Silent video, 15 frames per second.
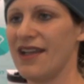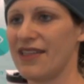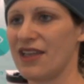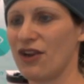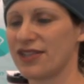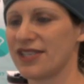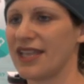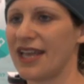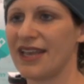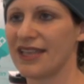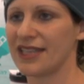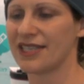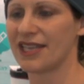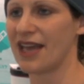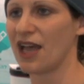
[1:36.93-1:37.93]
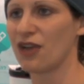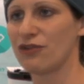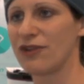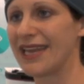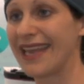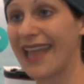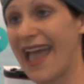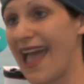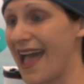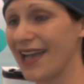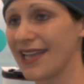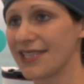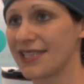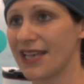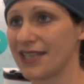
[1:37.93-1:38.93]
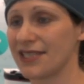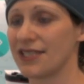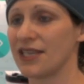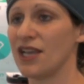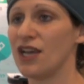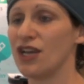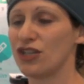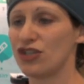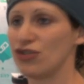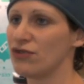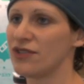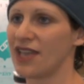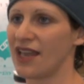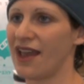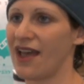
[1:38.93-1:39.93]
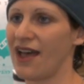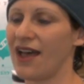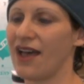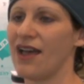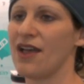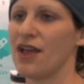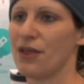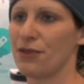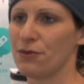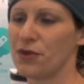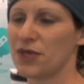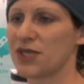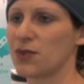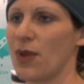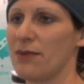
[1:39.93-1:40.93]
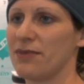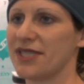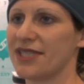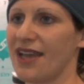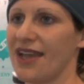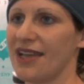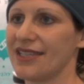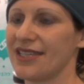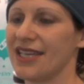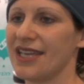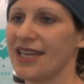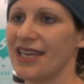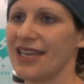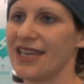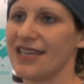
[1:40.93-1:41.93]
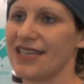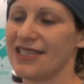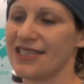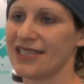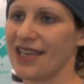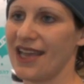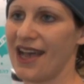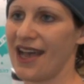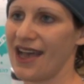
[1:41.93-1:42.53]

that our studying the Tanakh, creating access to Tanakh through this website, is